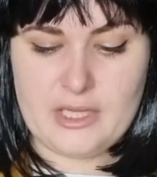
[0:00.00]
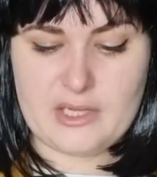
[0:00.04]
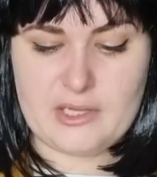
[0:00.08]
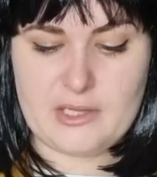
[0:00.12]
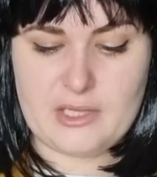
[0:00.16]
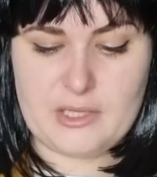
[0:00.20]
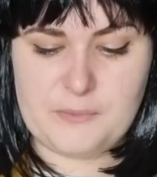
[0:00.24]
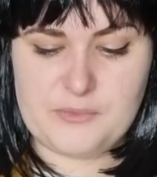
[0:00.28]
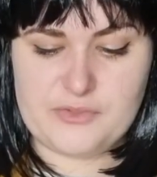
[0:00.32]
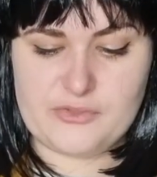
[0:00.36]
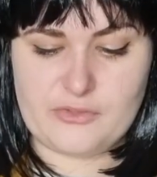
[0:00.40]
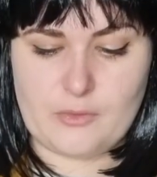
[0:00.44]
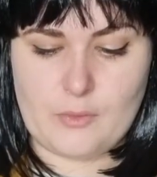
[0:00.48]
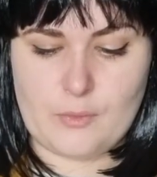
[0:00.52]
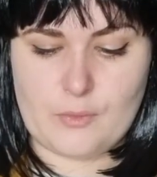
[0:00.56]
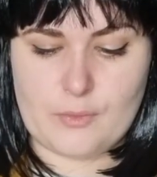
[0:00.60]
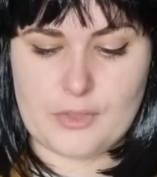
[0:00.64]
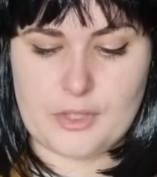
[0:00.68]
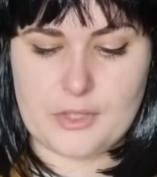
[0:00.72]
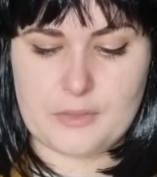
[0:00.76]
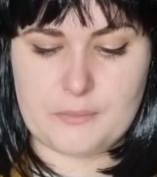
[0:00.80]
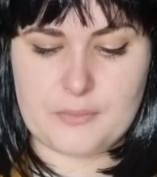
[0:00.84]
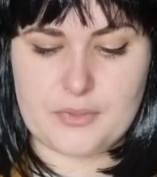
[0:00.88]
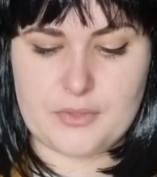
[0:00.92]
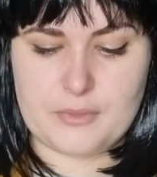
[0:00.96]
clips from
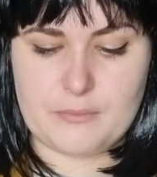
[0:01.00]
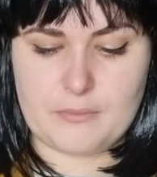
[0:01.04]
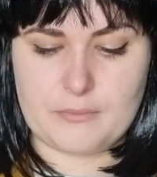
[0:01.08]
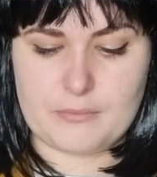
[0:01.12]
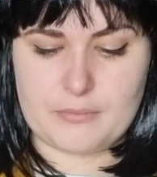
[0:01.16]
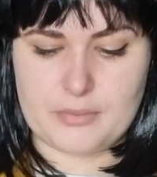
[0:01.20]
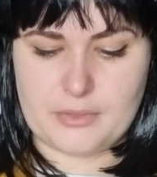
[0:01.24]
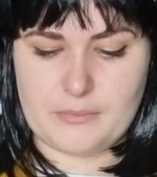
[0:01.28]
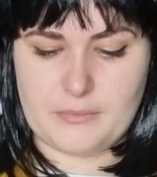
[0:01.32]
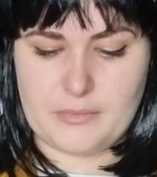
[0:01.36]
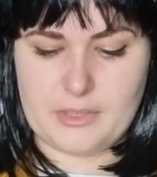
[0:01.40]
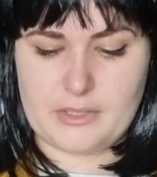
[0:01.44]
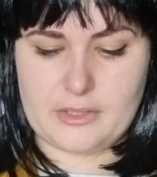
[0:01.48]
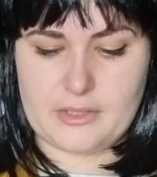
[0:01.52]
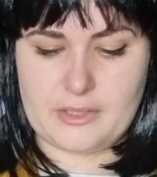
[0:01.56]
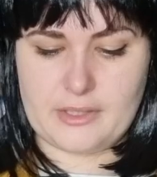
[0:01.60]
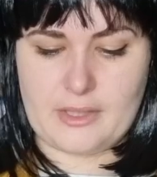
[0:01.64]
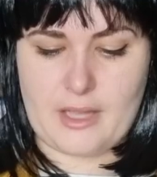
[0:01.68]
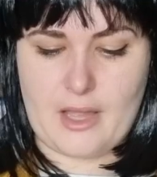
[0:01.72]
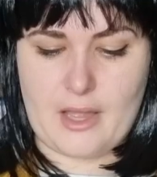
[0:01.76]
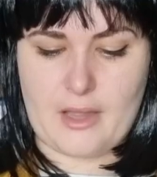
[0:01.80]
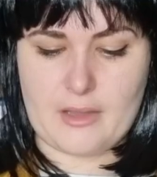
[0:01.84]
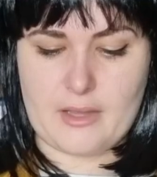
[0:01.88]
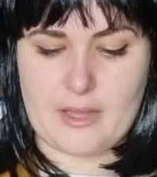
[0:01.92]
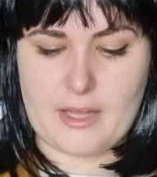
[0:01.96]
world premiere in
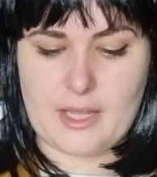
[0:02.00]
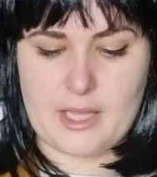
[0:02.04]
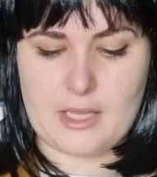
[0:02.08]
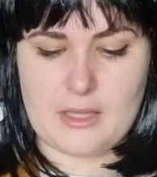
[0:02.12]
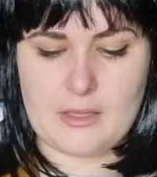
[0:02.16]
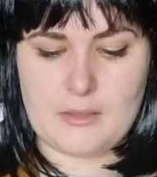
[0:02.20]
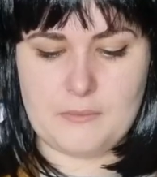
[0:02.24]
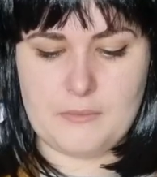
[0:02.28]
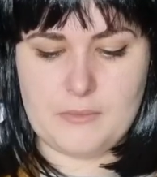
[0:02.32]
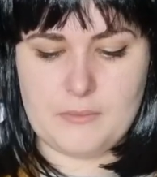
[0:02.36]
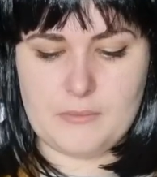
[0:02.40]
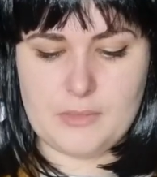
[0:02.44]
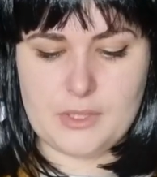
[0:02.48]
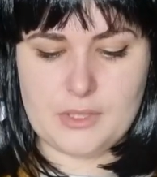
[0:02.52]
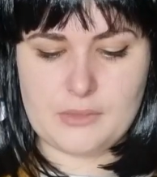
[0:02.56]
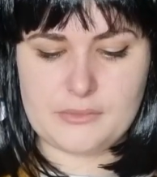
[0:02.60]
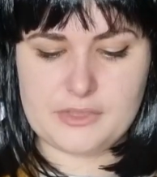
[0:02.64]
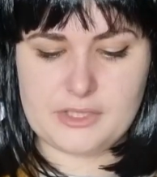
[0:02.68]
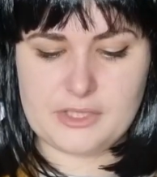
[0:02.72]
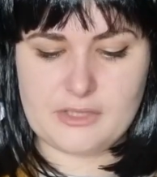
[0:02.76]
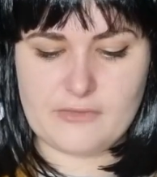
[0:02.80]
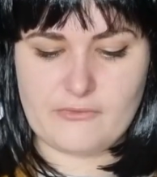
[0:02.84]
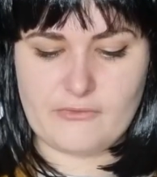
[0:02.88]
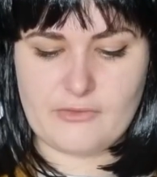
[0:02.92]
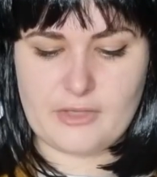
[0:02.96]
LA,
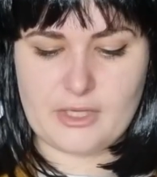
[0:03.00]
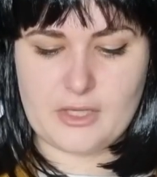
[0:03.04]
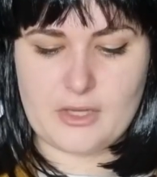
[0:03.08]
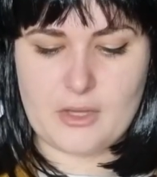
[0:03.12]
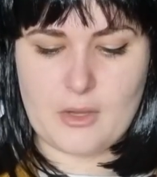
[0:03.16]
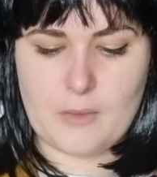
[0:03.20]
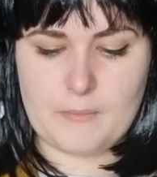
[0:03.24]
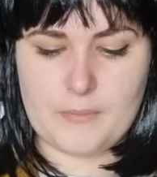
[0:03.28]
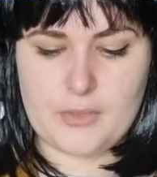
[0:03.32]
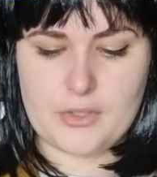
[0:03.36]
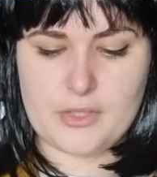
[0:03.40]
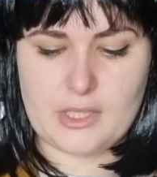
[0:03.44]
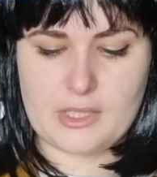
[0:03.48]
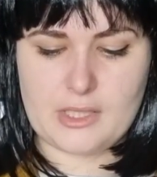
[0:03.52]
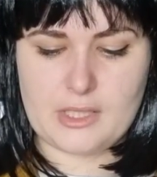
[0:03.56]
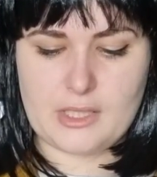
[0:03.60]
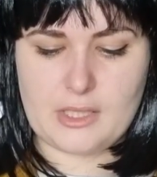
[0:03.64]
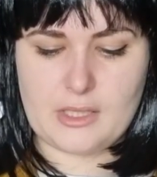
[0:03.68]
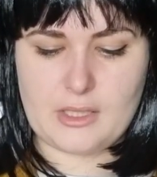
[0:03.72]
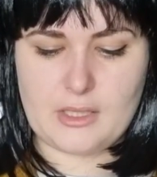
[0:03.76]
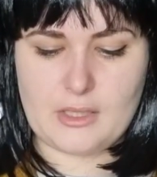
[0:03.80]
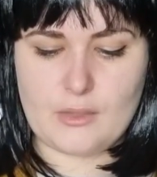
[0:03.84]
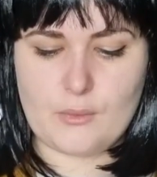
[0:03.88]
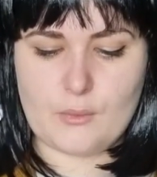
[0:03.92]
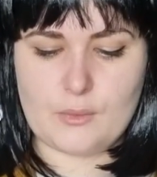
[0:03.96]
music video, Boogie
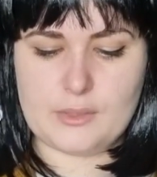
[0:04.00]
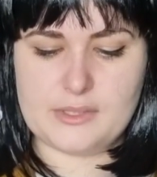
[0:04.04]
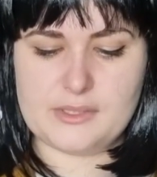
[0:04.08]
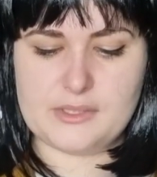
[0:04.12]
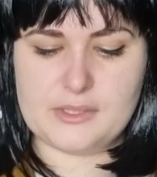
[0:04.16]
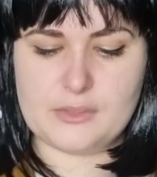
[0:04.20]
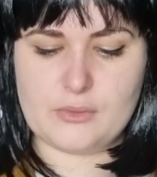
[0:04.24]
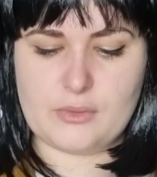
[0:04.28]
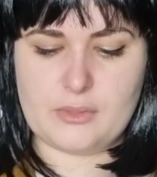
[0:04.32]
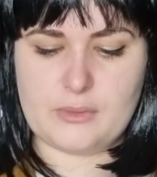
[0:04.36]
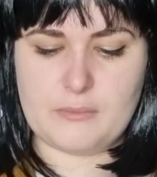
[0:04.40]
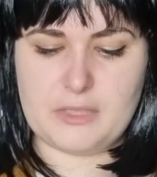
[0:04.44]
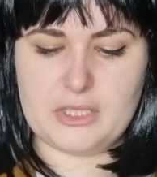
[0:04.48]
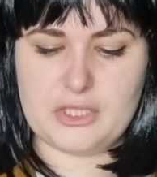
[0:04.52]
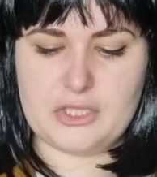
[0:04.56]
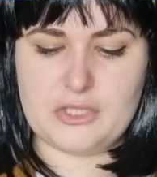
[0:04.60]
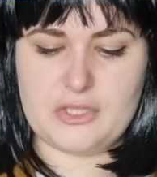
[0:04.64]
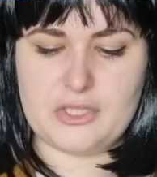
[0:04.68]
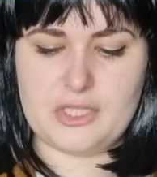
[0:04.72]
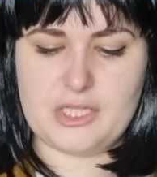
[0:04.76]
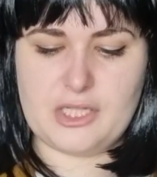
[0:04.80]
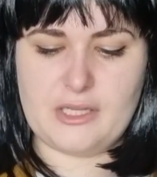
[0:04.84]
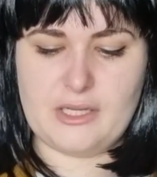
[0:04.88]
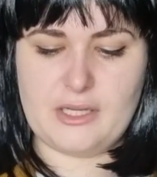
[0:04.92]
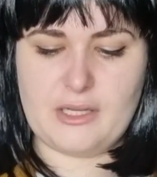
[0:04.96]
King with screaming
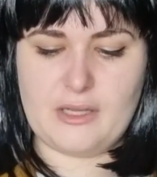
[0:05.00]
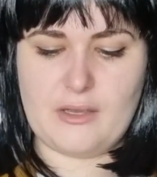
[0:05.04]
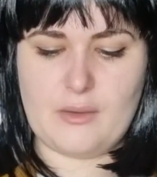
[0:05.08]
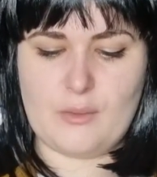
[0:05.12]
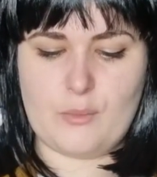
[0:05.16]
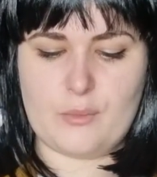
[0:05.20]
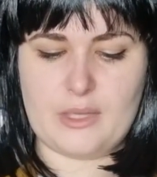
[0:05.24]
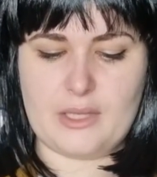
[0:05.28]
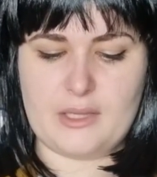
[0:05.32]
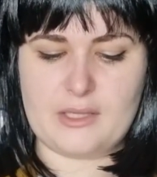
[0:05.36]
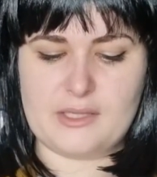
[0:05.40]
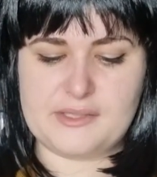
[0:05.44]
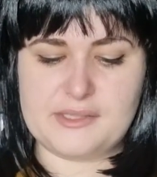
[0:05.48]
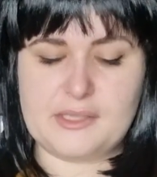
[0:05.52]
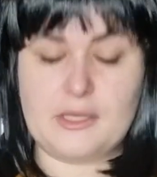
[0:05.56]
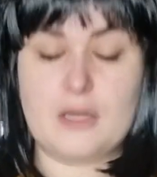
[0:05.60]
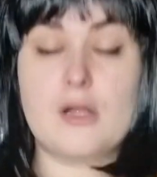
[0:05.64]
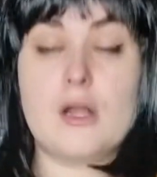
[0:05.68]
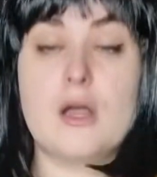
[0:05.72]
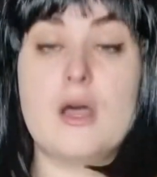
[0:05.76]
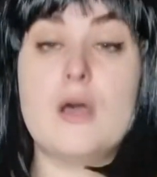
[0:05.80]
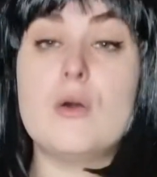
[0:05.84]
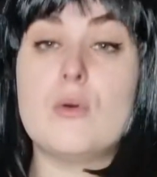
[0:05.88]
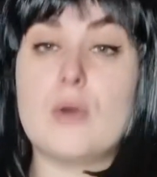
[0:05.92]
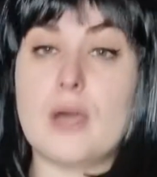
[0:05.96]
cheetah wheelies. And
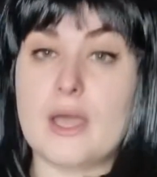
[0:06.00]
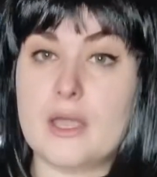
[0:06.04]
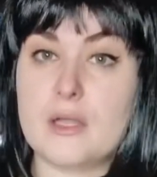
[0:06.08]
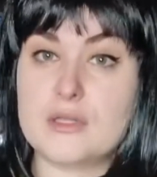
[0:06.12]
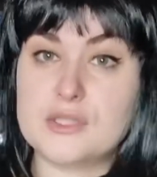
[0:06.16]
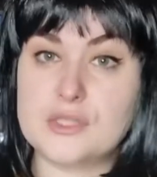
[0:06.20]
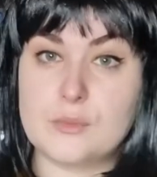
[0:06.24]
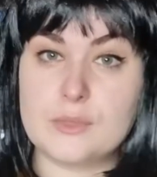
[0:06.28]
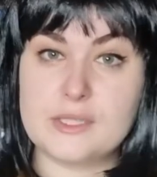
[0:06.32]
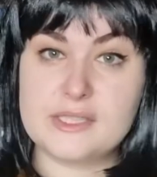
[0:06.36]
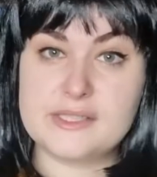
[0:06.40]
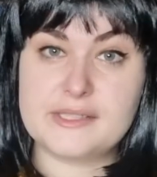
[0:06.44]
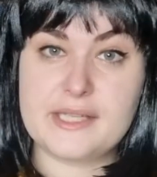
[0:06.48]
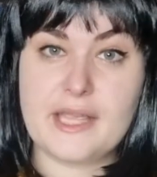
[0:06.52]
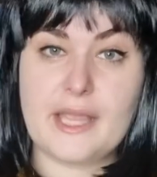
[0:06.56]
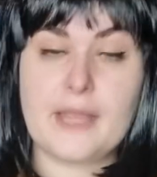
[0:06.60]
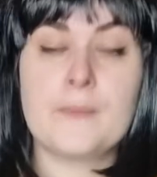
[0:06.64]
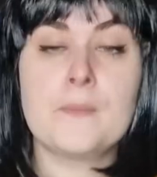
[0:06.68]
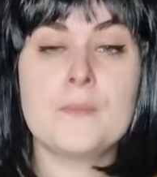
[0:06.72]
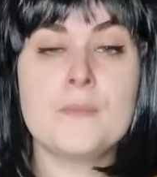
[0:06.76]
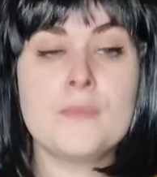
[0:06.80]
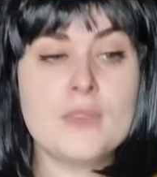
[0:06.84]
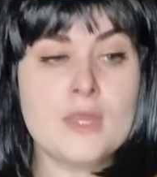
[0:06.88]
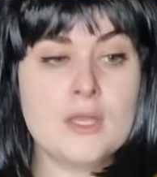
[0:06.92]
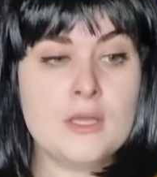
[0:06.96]
I also want to
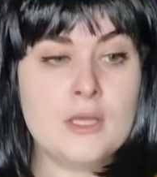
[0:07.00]
say,